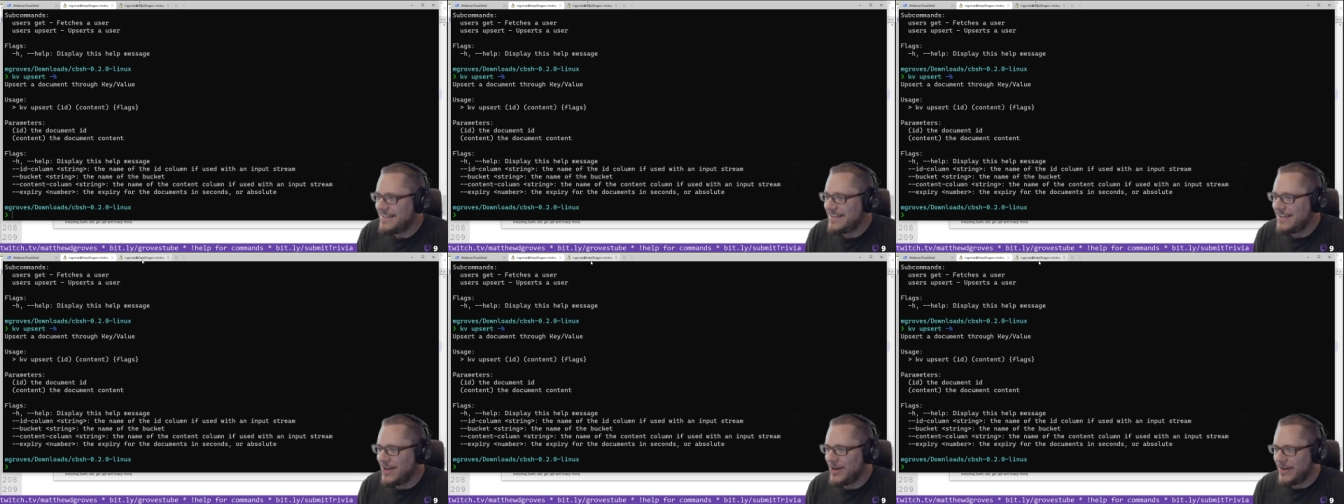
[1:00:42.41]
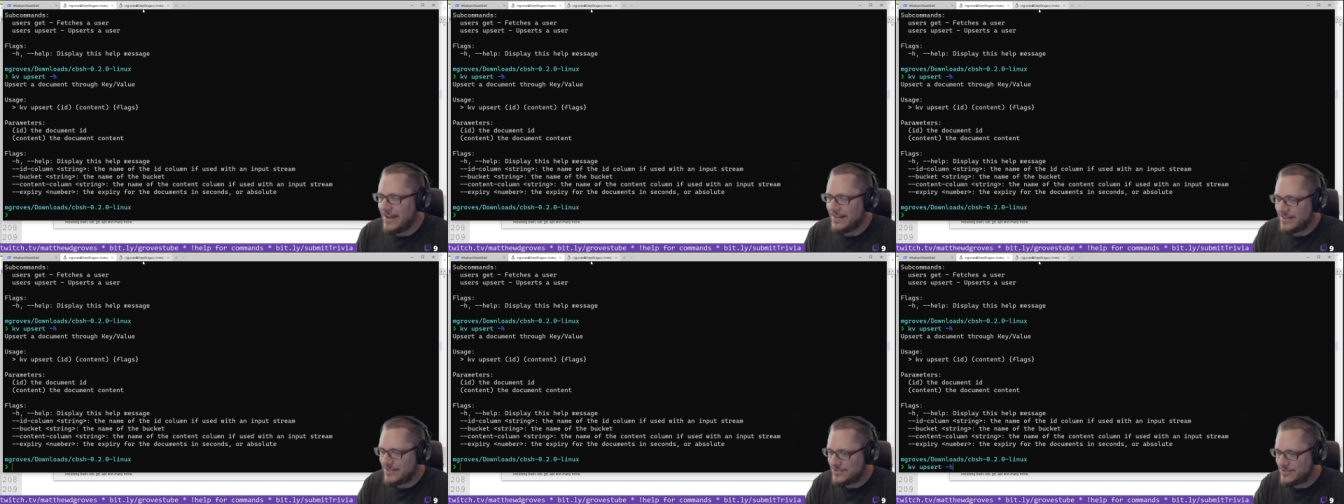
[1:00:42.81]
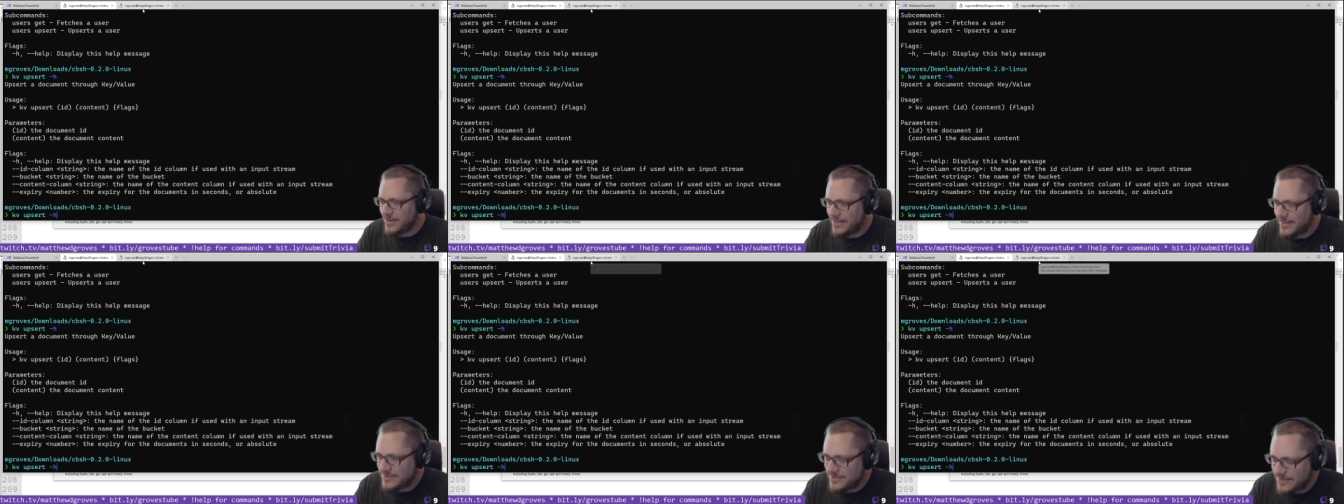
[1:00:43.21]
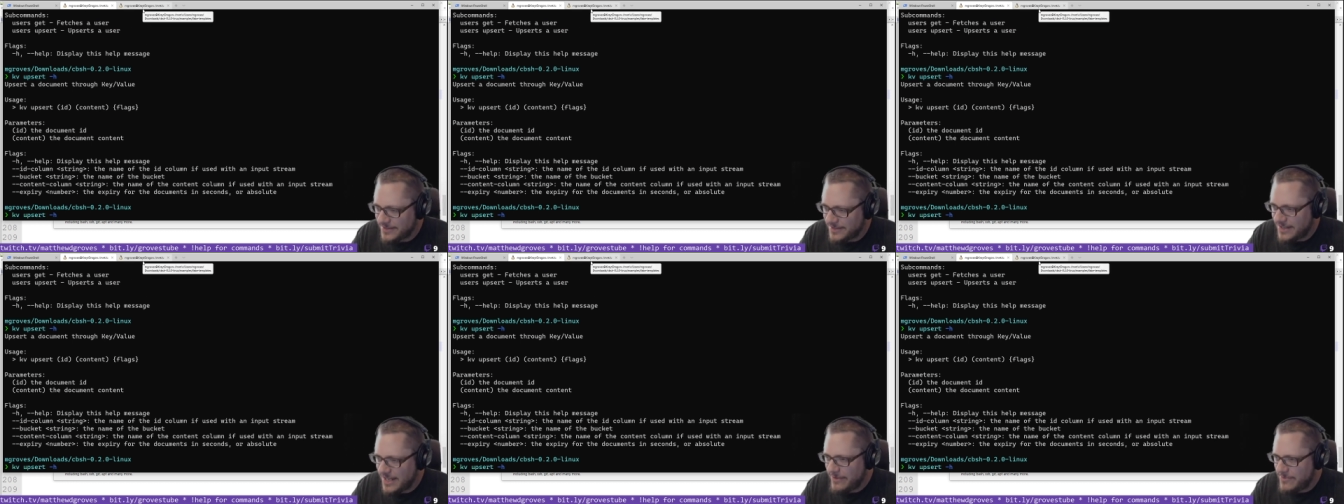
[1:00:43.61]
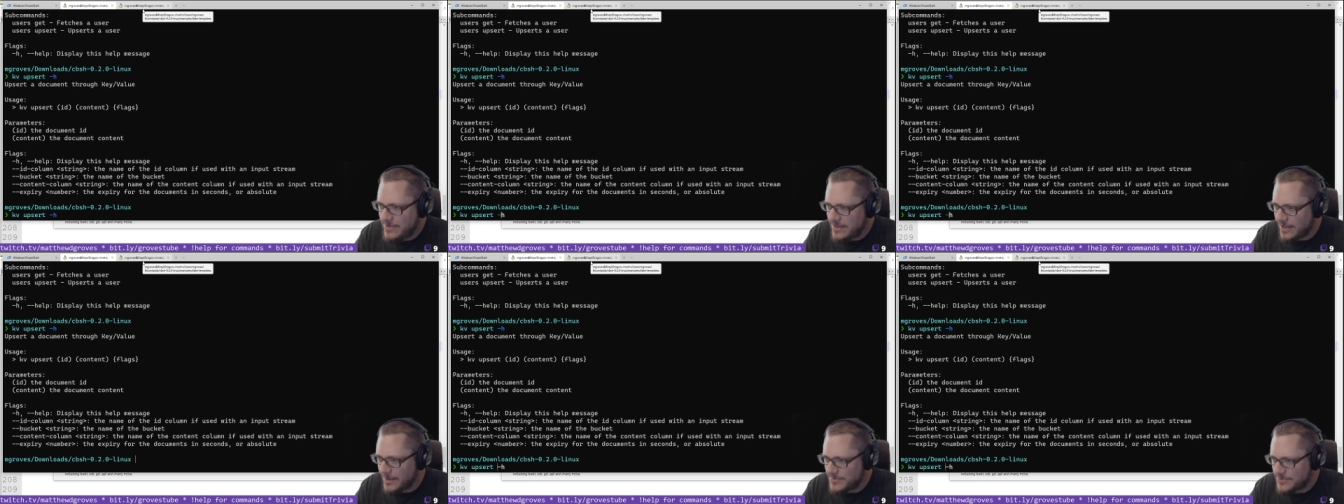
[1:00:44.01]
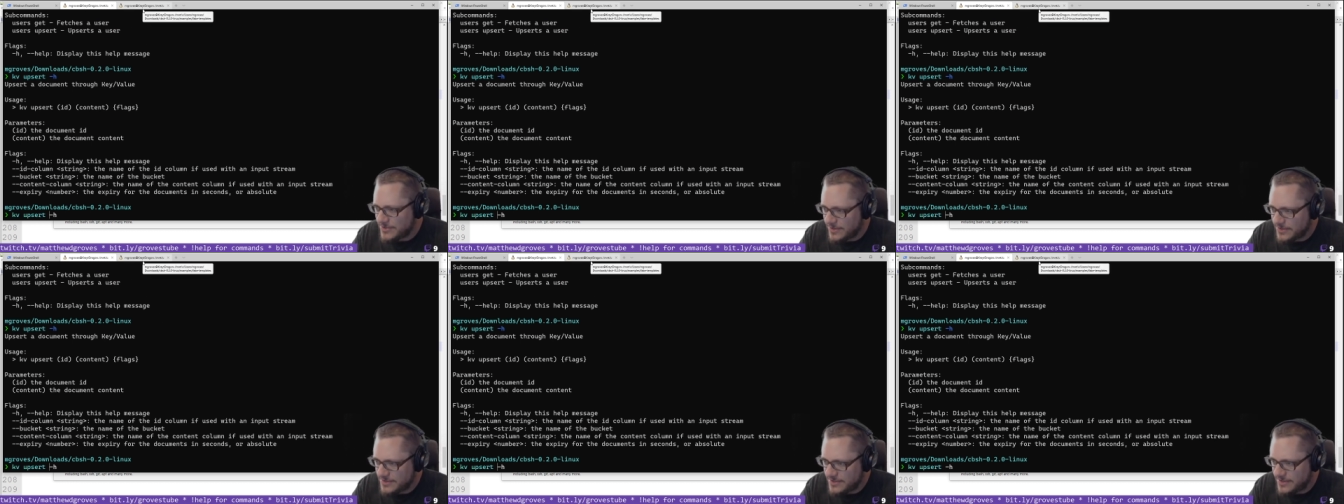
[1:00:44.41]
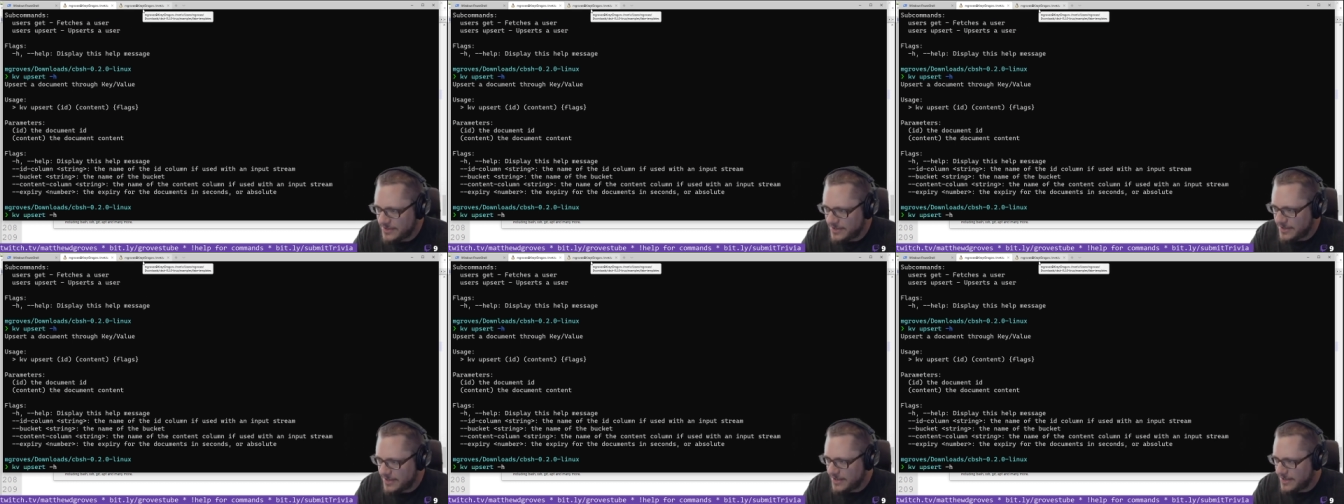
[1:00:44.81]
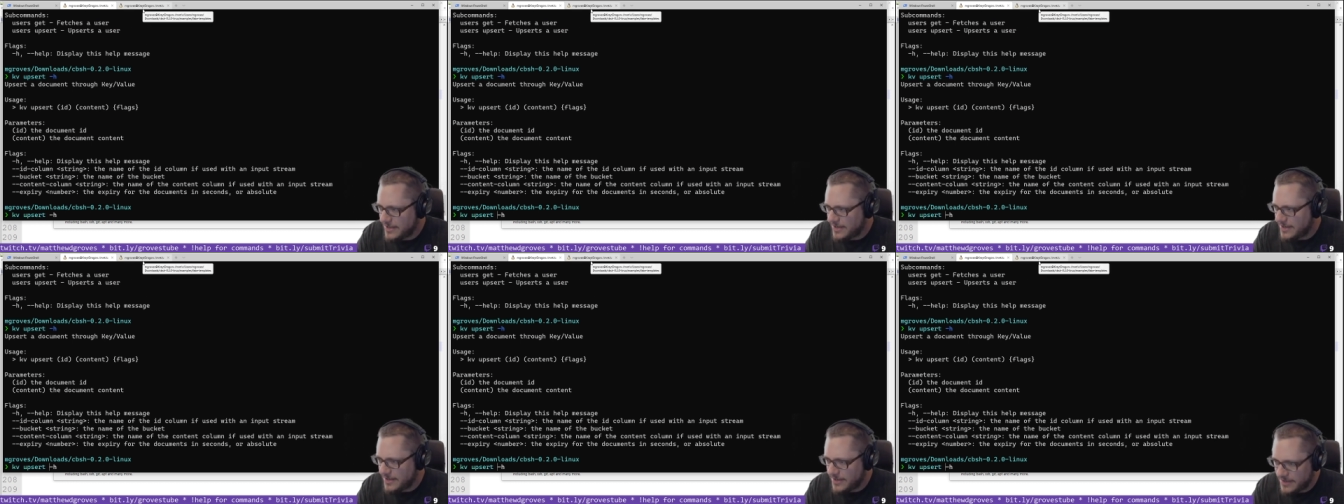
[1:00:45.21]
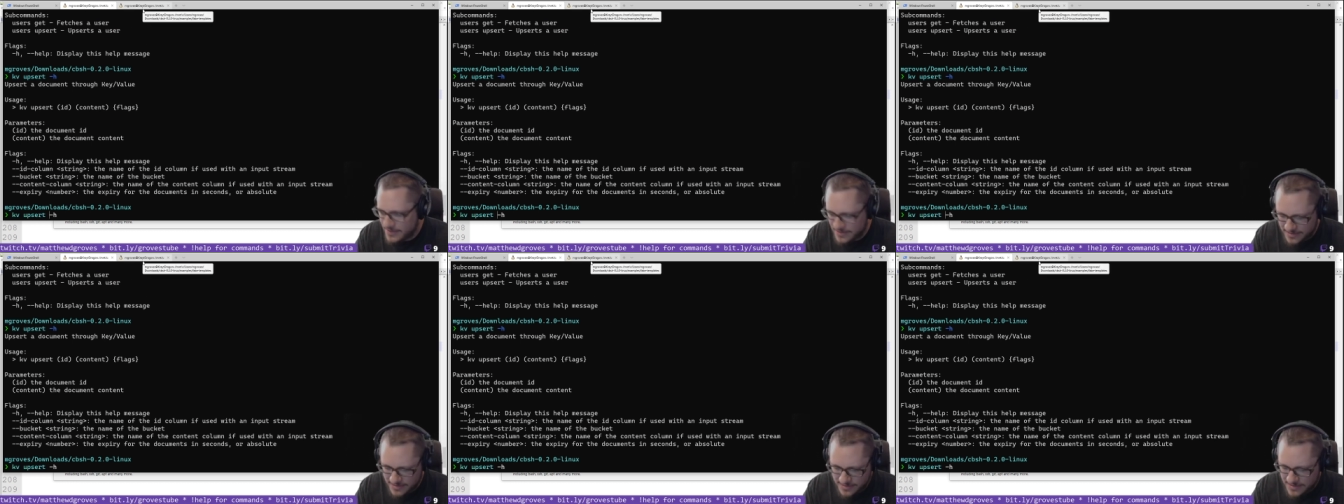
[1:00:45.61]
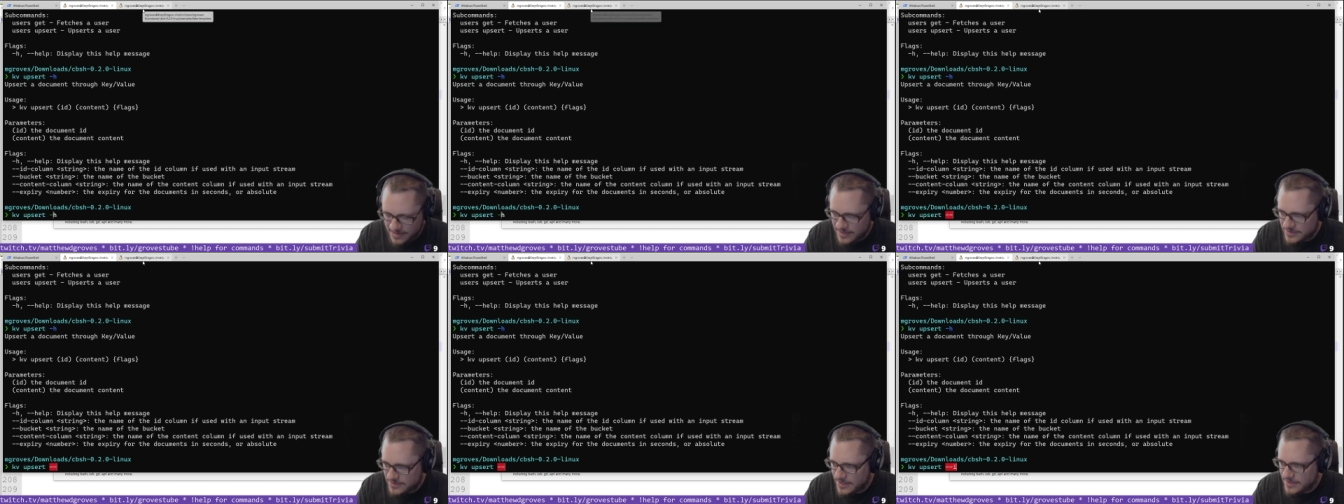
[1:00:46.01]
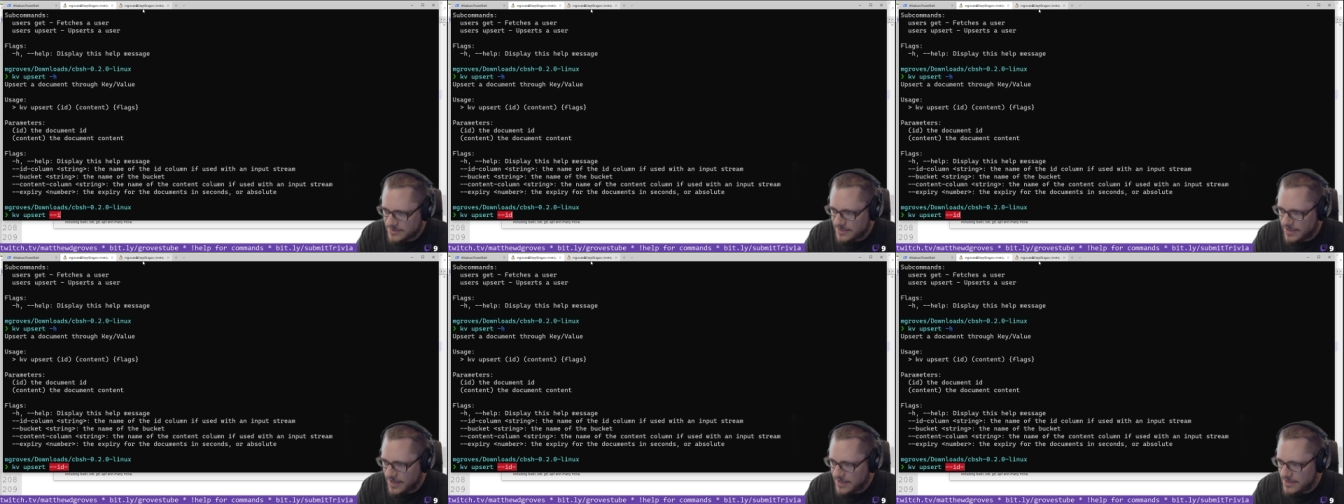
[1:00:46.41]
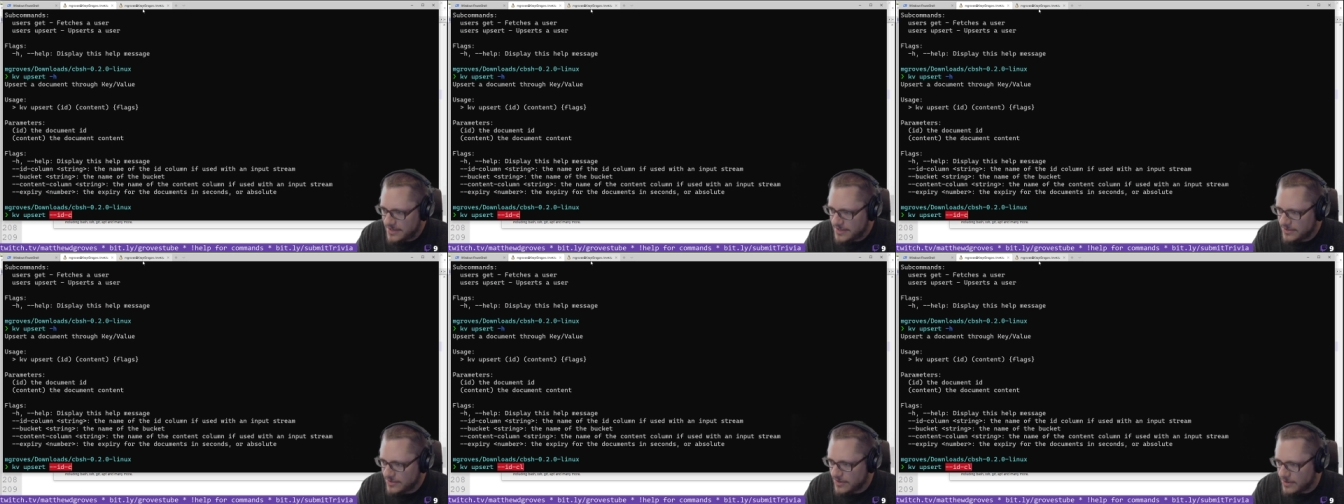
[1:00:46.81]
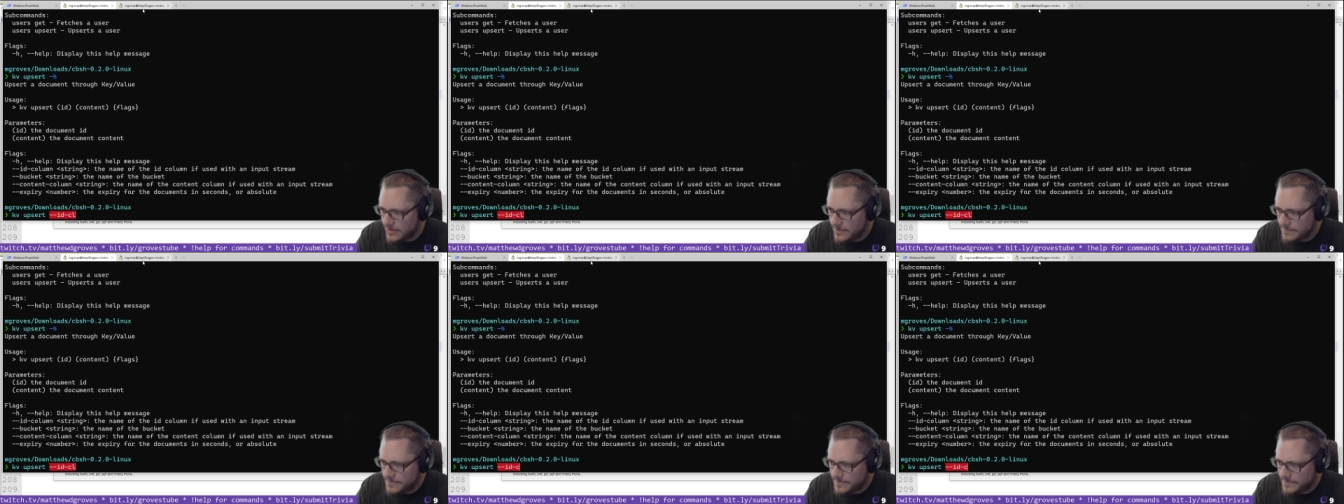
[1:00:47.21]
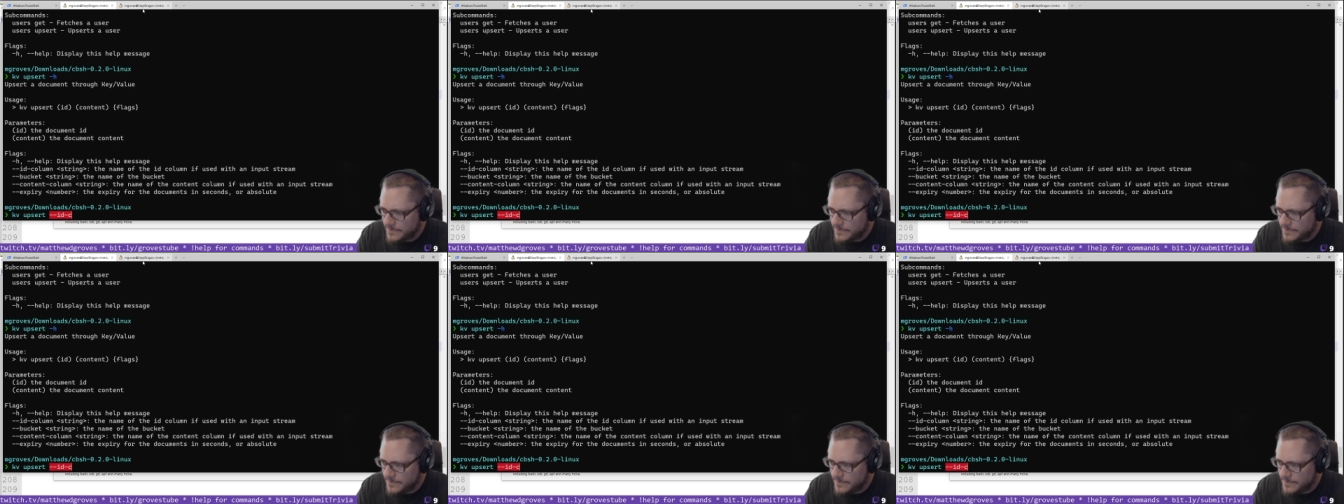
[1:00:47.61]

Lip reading: All right, let's try this. KV upsert ID column,